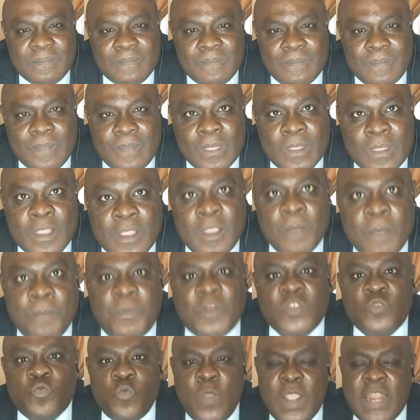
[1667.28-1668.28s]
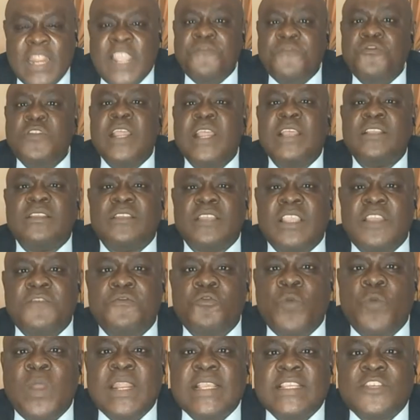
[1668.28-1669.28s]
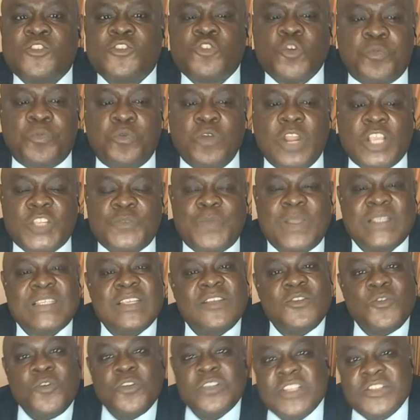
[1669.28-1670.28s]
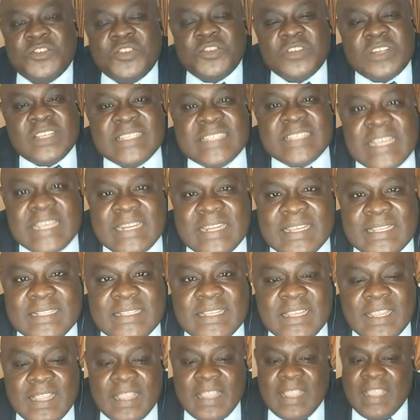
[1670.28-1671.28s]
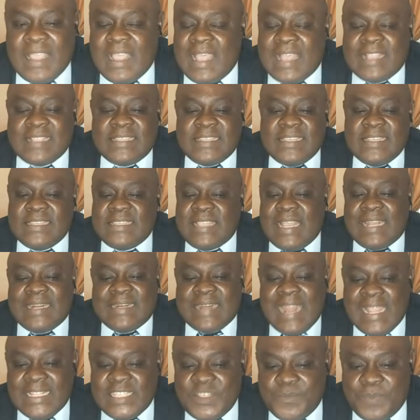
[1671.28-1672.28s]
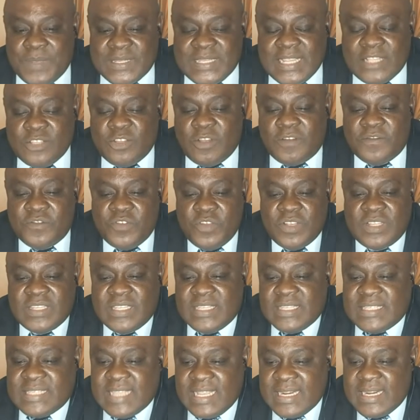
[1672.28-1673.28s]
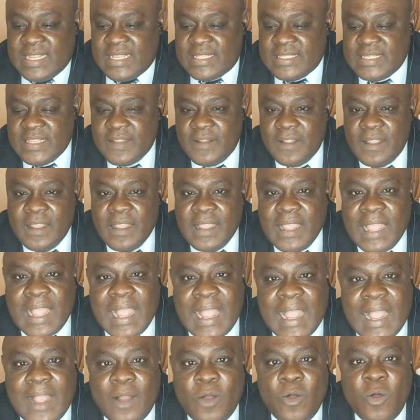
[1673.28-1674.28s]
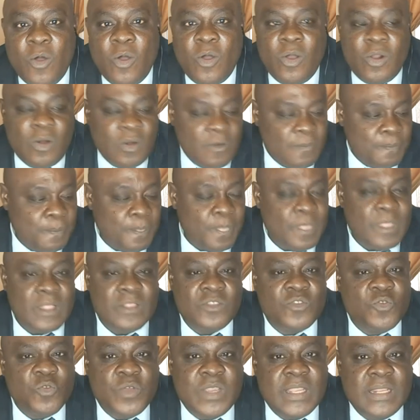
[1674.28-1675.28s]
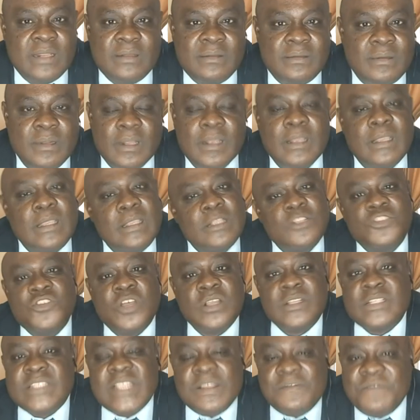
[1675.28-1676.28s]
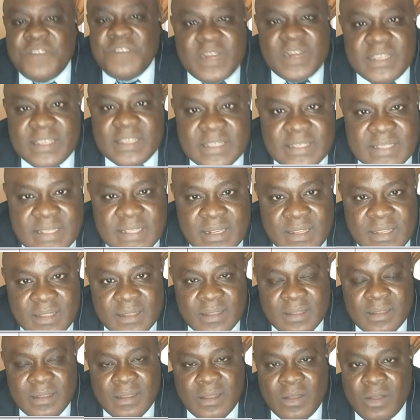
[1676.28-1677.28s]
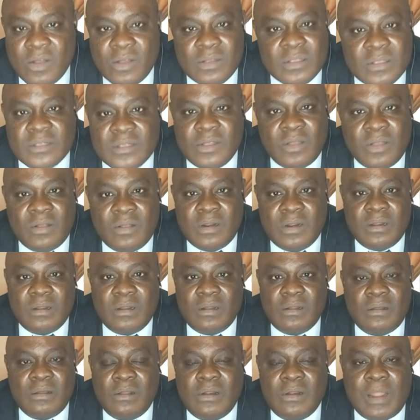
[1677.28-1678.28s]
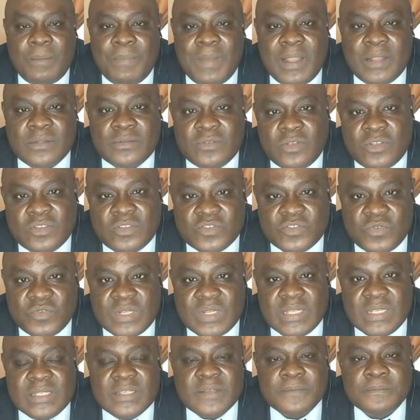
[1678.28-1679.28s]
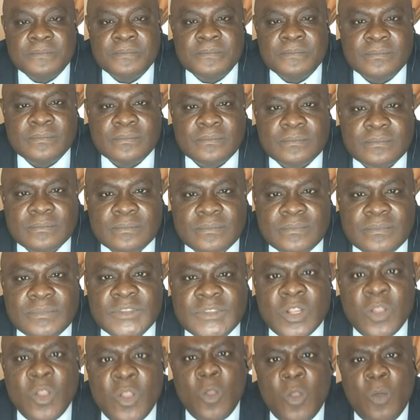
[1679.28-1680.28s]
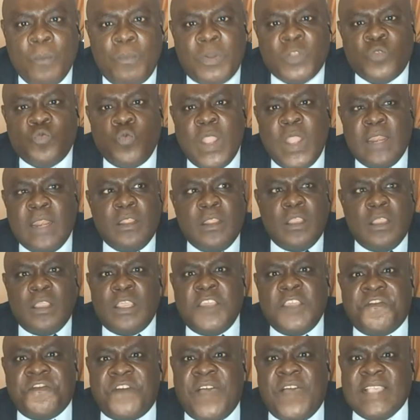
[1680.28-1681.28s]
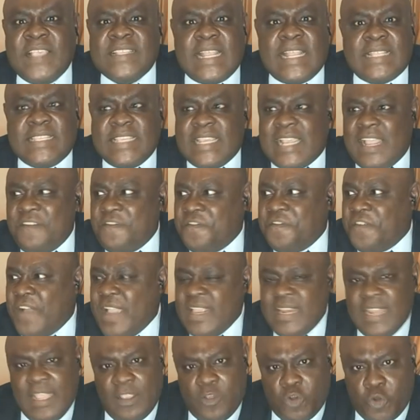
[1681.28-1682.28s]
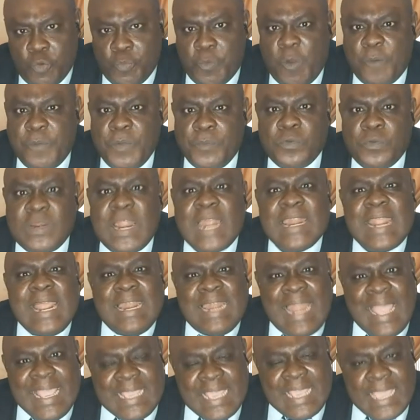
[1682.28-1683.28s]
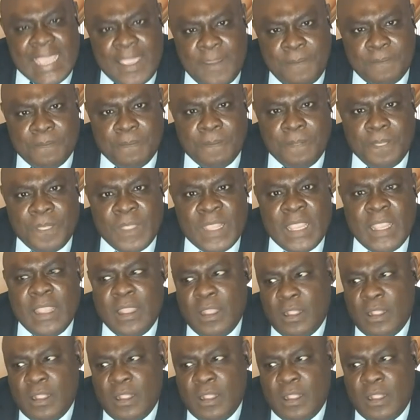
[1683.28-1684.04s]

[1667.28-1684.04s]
All right. But even when a scrupulous person goes into the Senate and sees that 90% of those in Senate are all doing, he joins them very easily. Uh, it's all, all about us doing it. Mm-hmm. But when he finds that he can find a group of people that are like him, yeah.